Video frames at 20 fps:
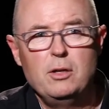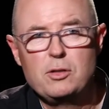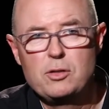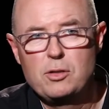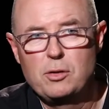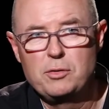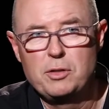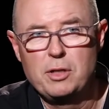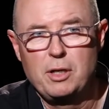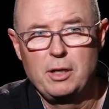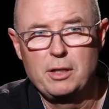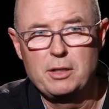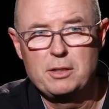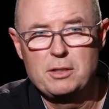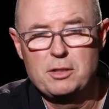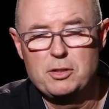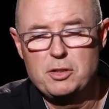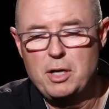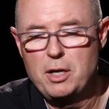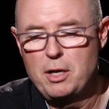Tonya
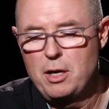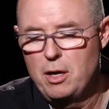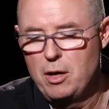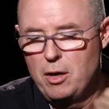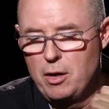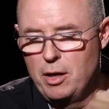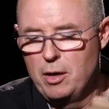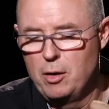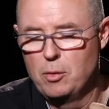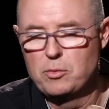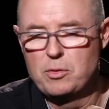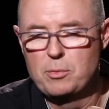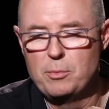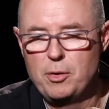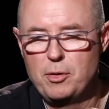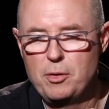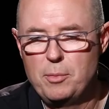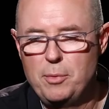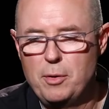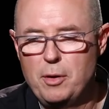clicks the shutter, I hold the
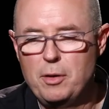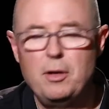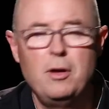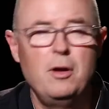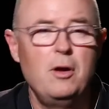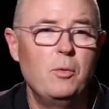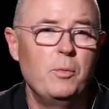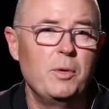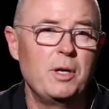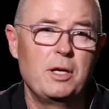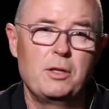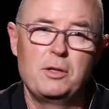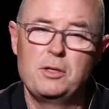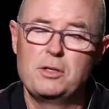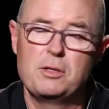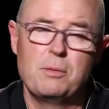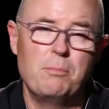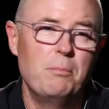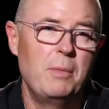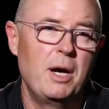monopod, we get
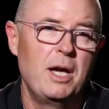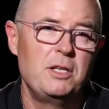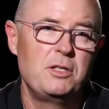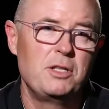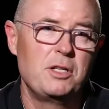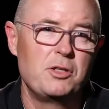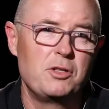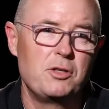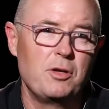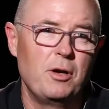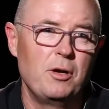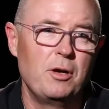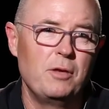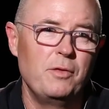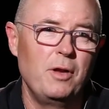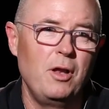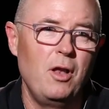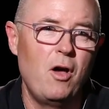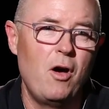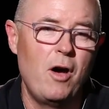this amazing shot of
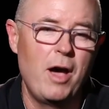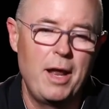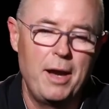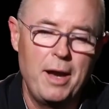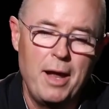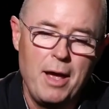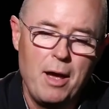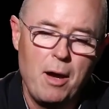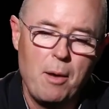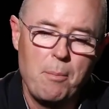a lion